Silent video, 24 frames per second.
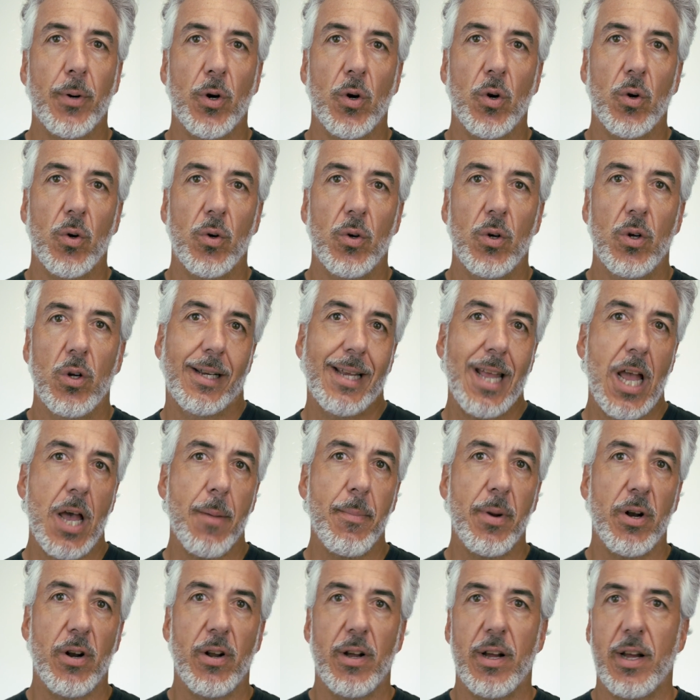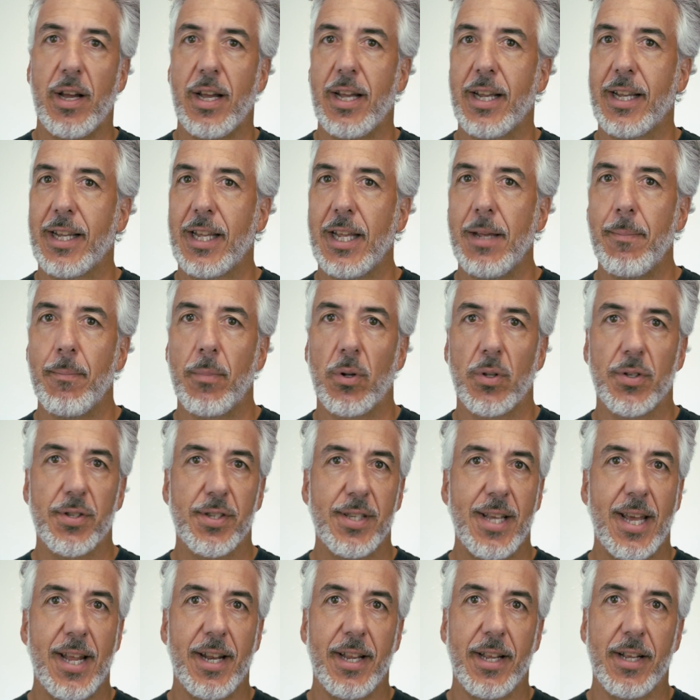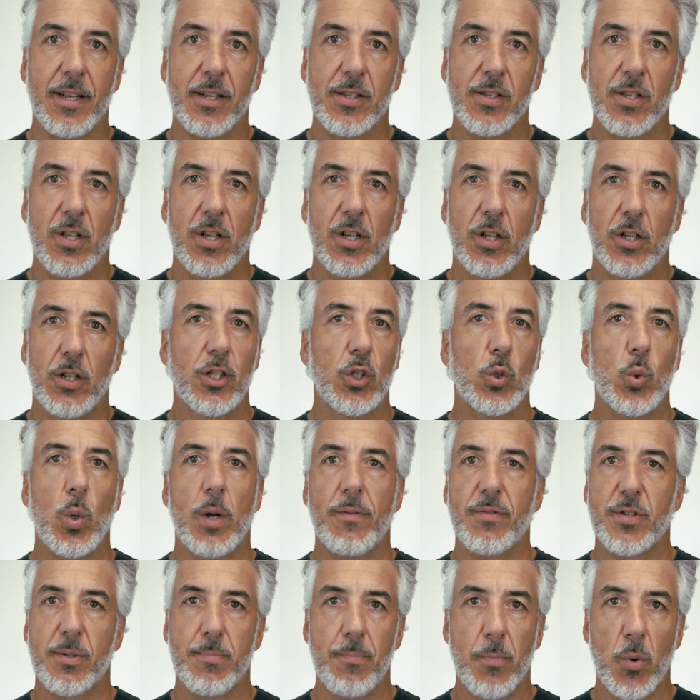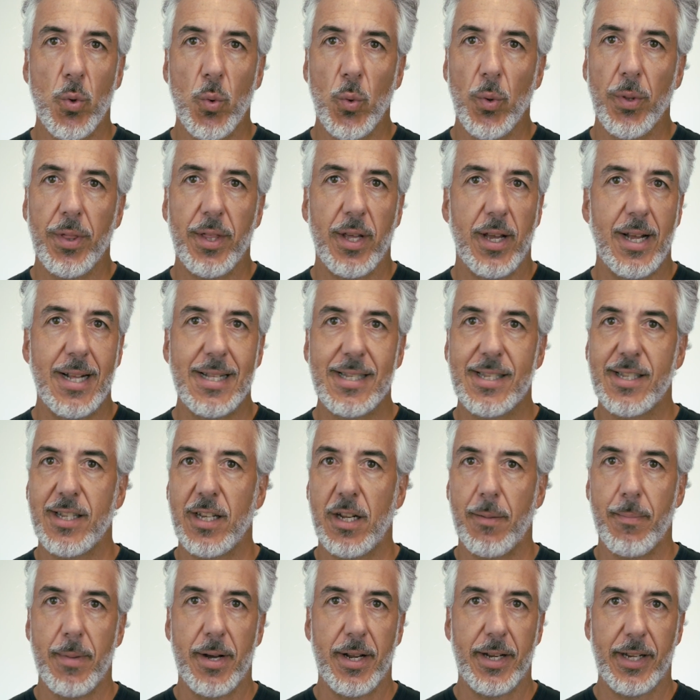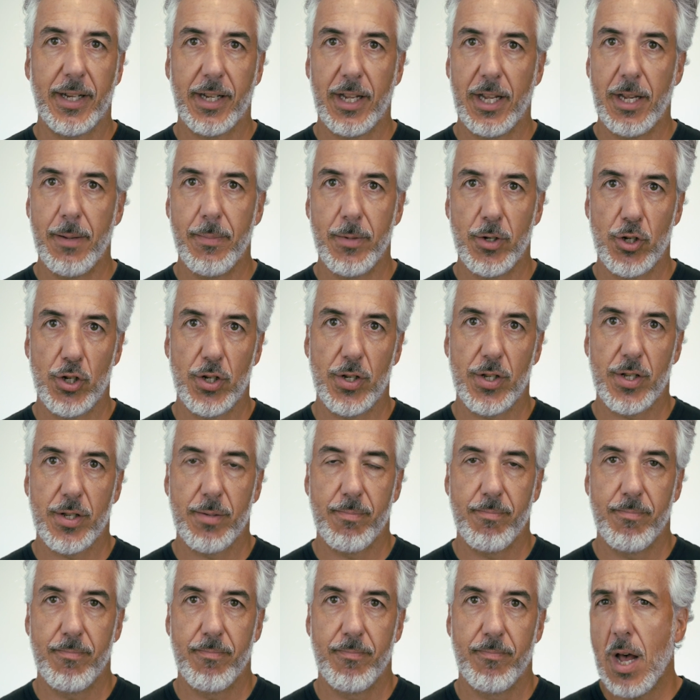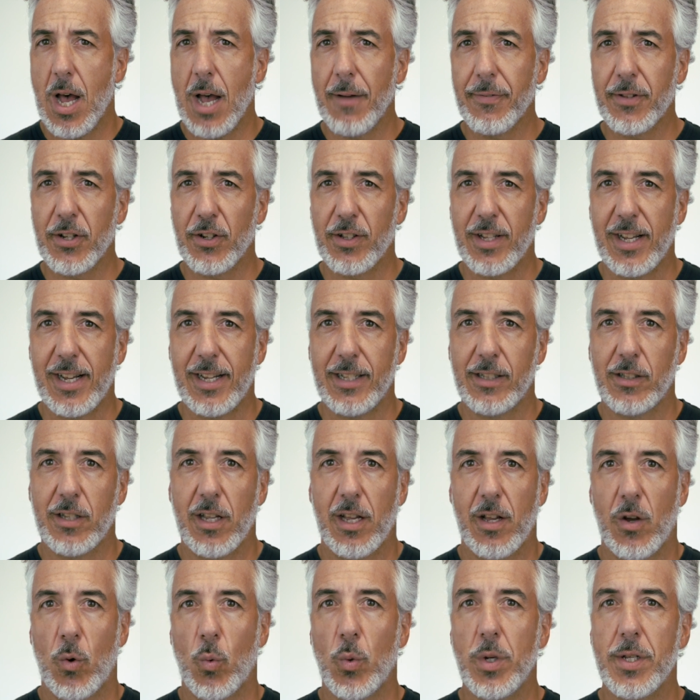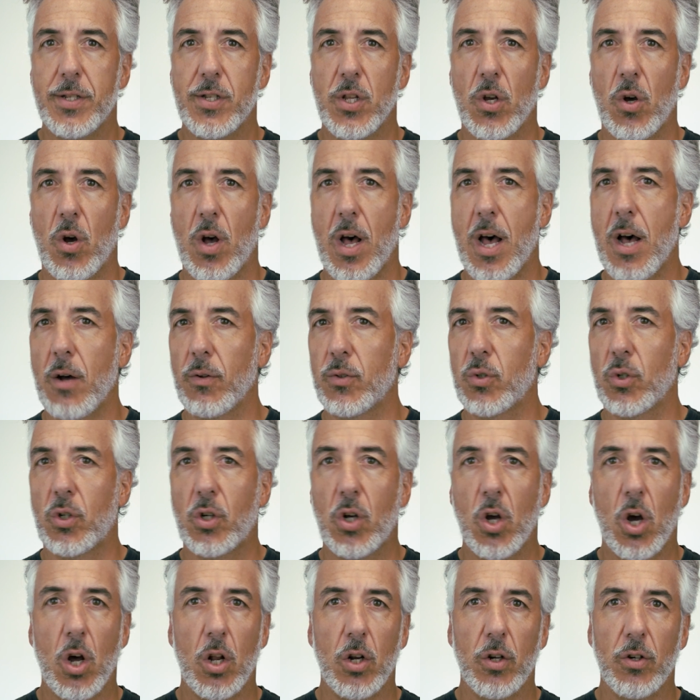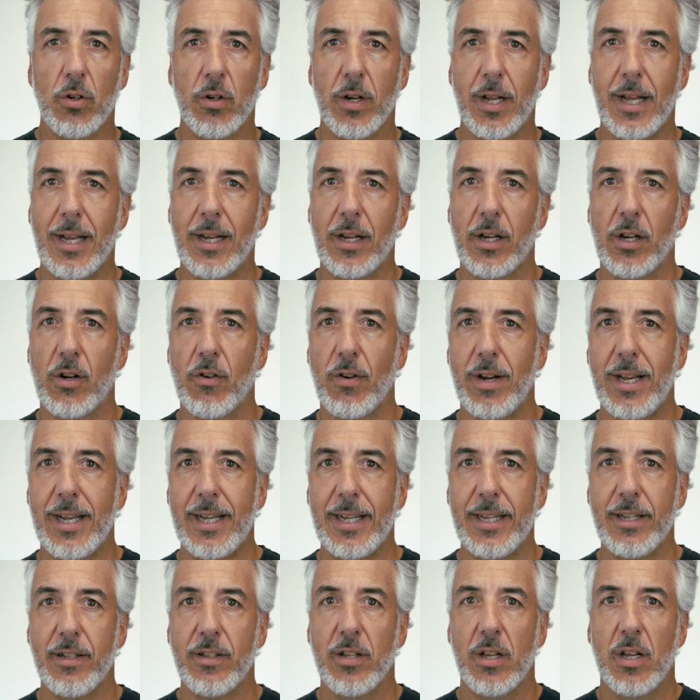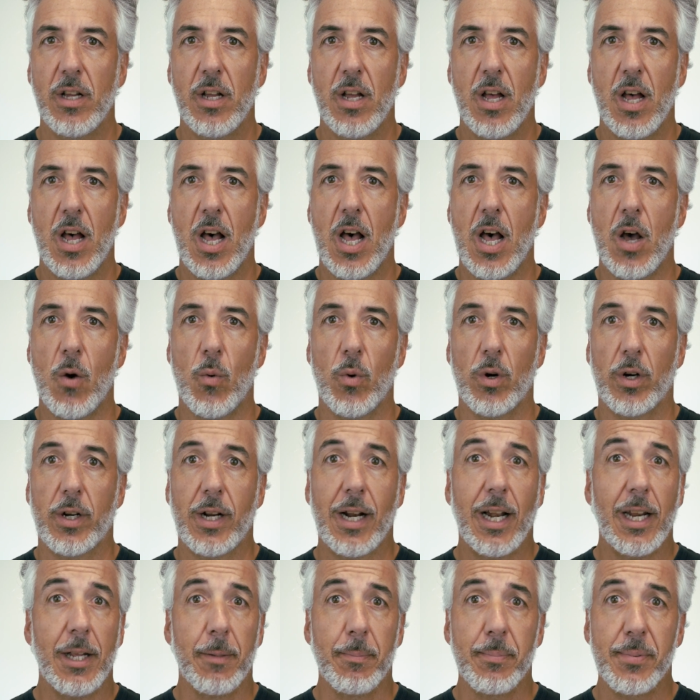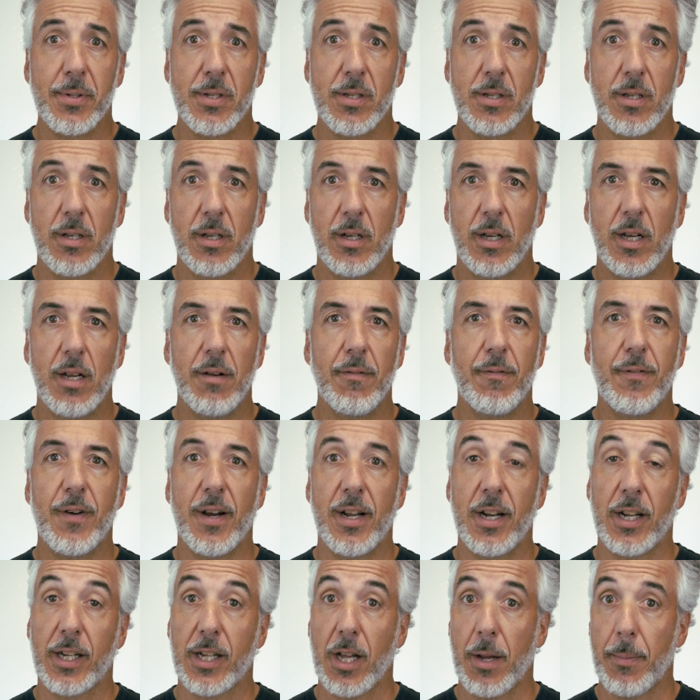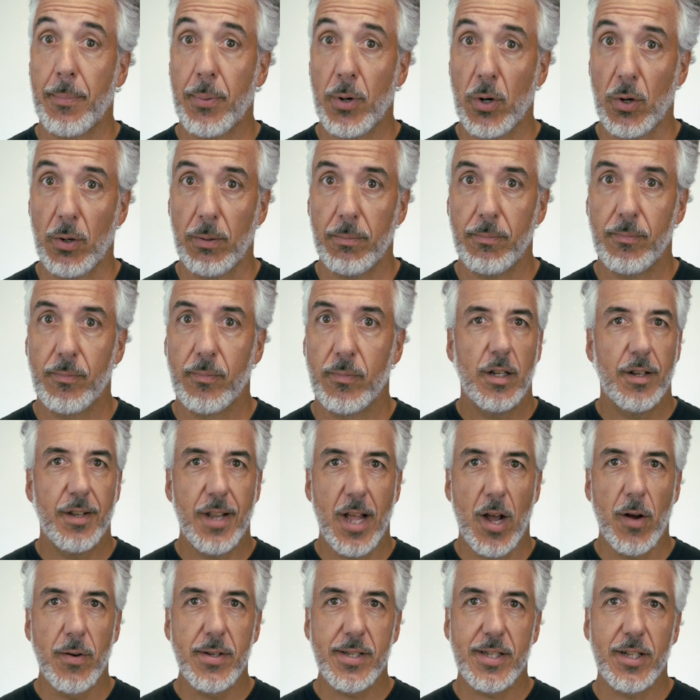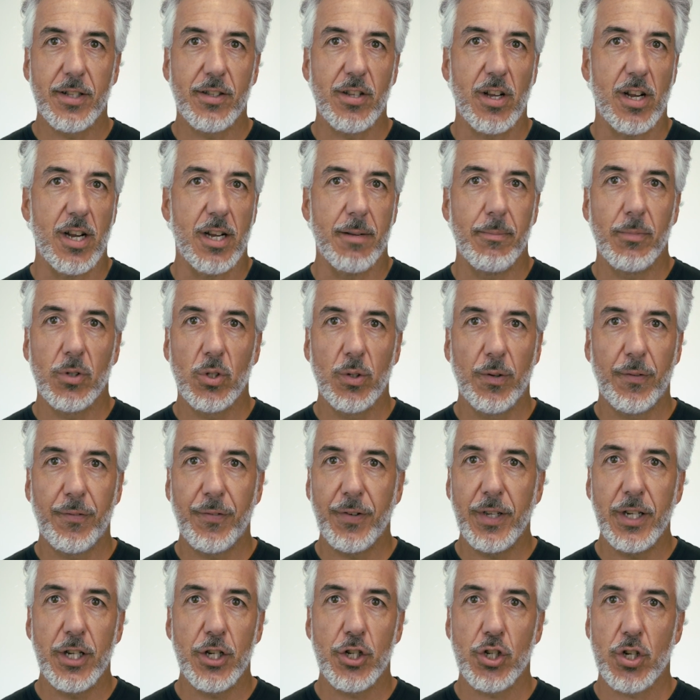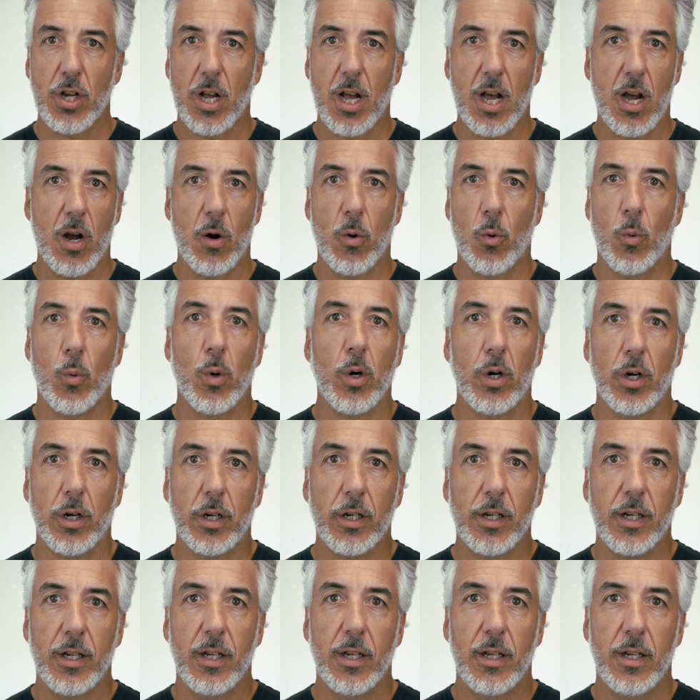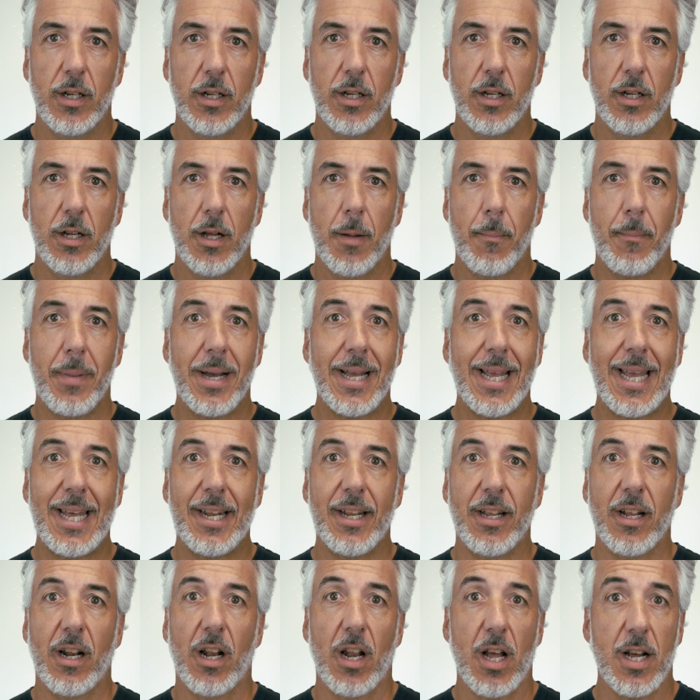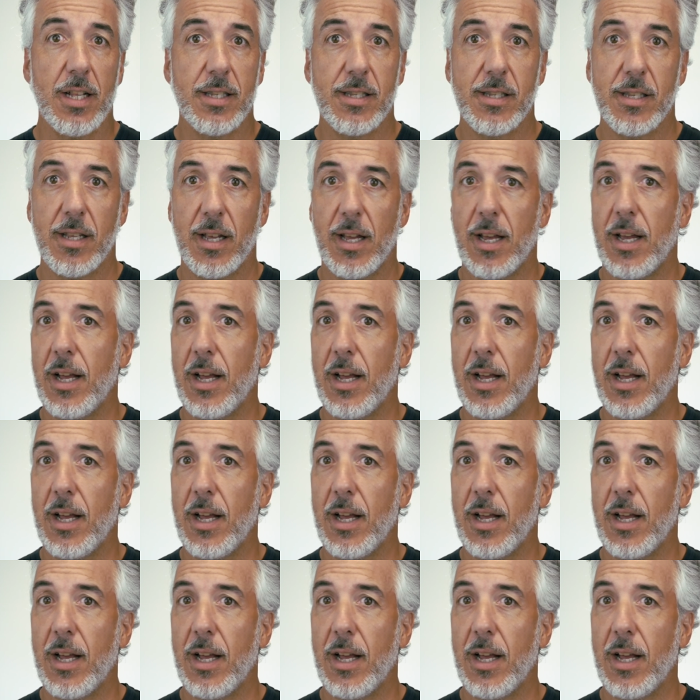Pro camera and gimbal settings to have smooth and cinematic images. After that, we saw how to color and grade our clips in Final Cut Pro. Now is the time to finish our work by adding LUTs